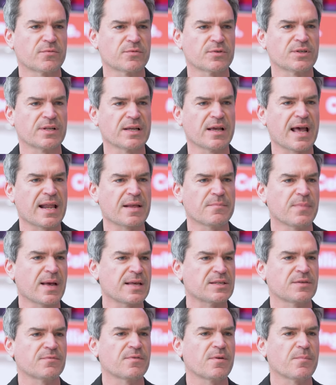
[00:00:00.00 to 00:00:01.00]
Obviously it had a
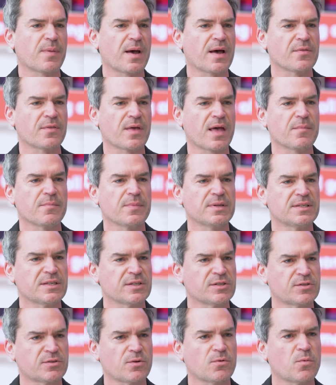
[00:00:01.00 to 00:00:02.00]
massive impact then. Is
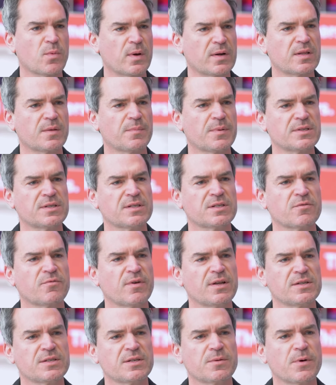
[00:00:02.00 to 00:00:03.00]
this still one of the busiest
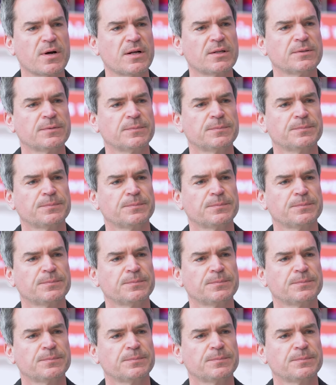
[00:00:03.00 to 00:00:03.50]
arenas in the world?